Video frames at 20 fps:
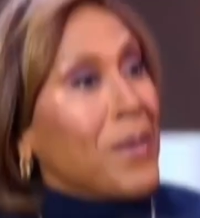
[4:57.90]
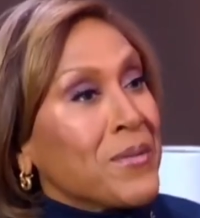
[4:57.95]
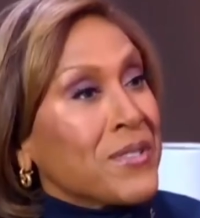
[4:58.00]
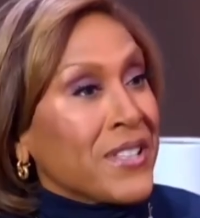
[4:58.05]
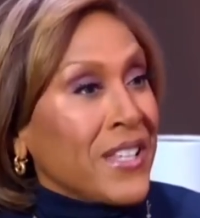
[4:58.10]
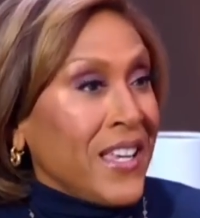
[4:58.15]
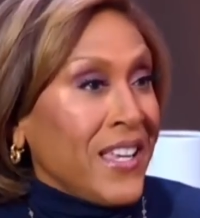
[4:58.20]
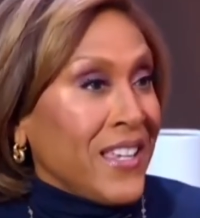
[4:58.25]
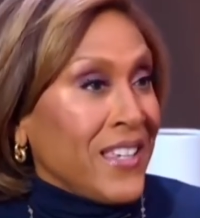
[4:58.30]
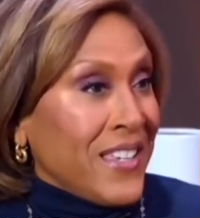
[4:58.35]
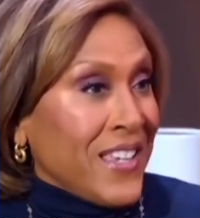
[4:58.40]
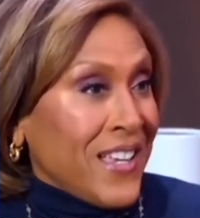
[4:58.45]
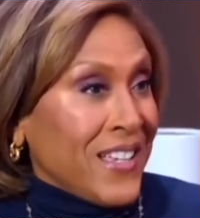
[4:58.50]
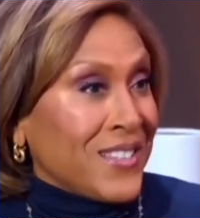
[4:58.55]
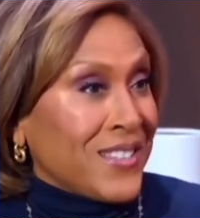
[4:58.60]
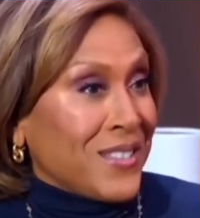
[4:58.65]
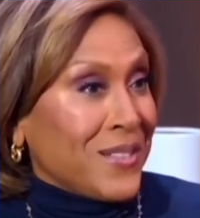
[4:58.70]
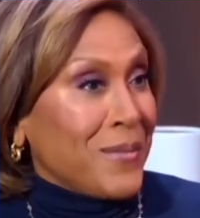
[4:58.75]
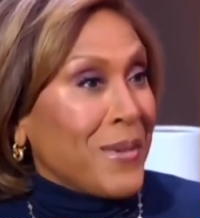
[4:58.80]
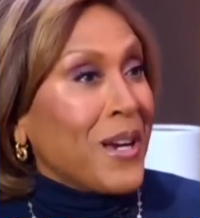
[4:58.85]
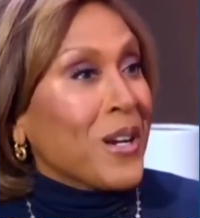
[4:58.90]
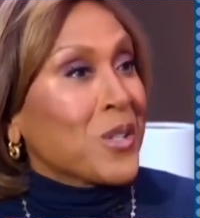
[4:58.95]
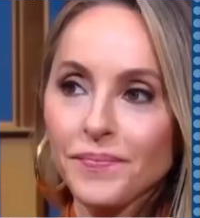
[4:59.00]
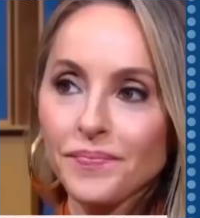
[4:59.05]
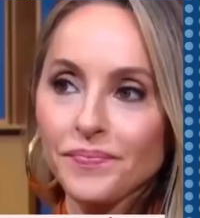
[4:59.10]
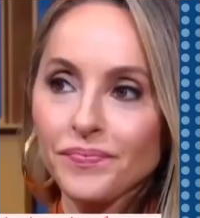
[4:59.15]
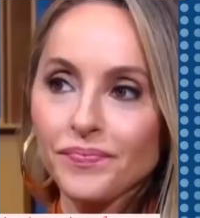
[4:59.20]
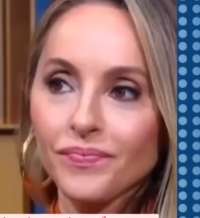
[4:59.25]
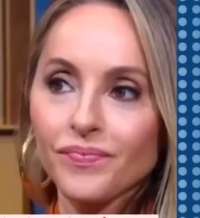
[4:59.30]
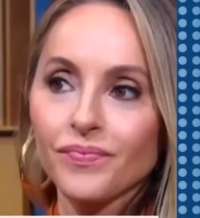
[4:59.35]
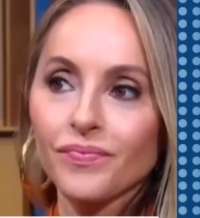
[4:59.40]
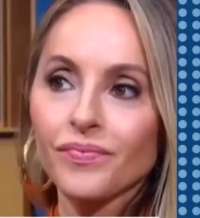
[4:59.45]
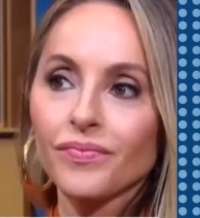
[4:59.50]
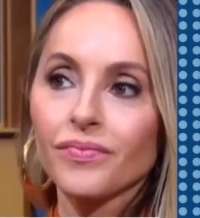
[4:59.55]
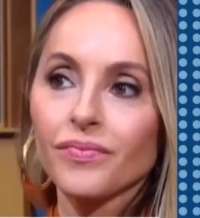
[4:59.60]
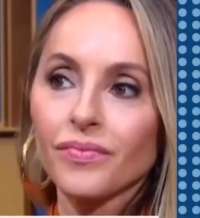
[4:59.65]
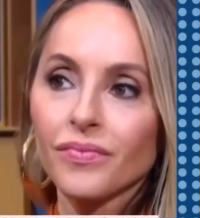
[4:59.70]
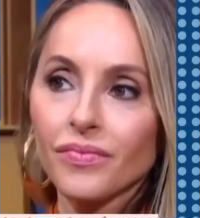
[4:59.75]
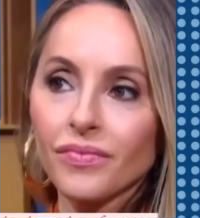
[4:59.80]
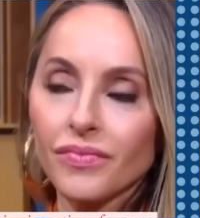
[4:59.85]
I'm saying yes to marriage. We're getting
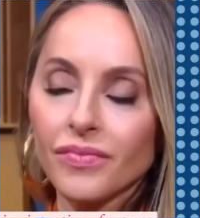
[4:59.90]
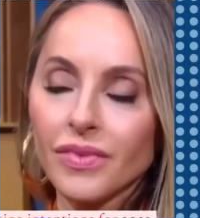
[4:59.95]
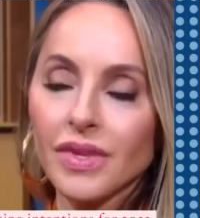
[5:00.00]
married this